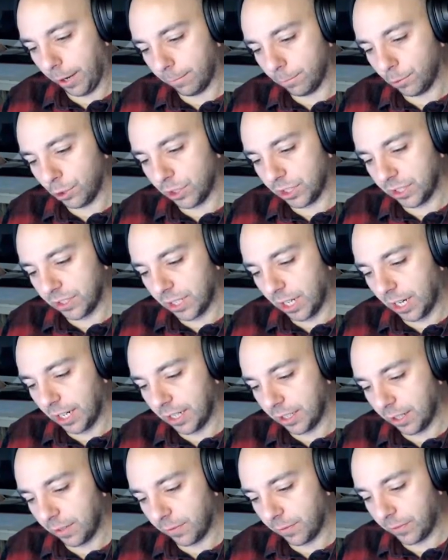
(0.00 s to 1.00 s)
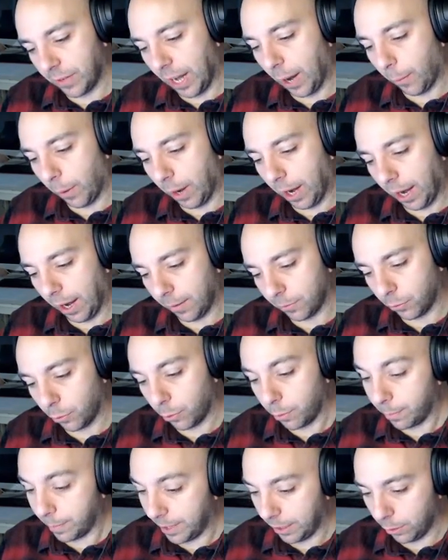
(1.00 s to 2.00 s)
I'm just deciding if now I have
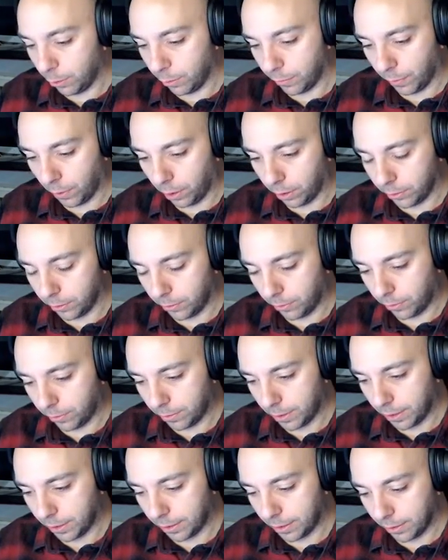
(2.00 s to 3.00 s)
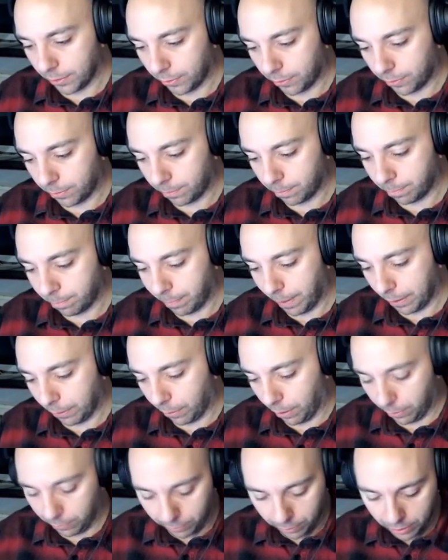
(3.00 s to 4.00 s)
too many love hearts in this
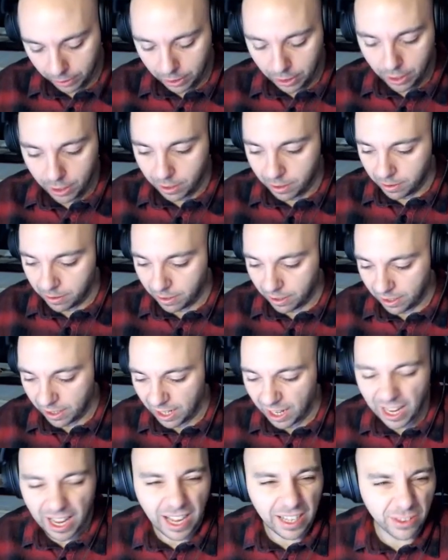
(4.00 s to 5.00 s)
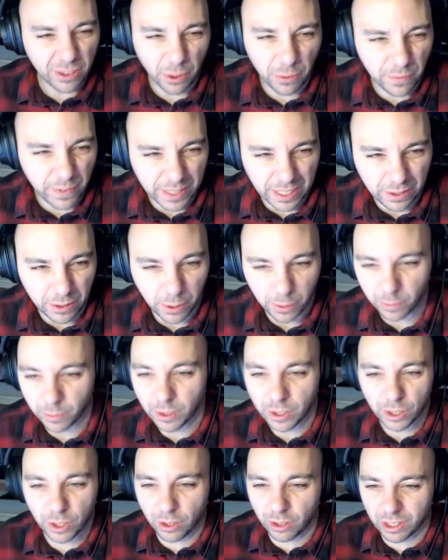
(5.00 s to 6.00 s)
background. I don't think I do.
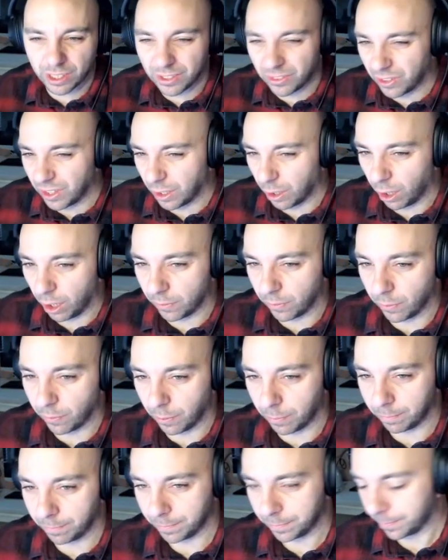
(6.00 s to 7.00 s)
You're not going to see half of them.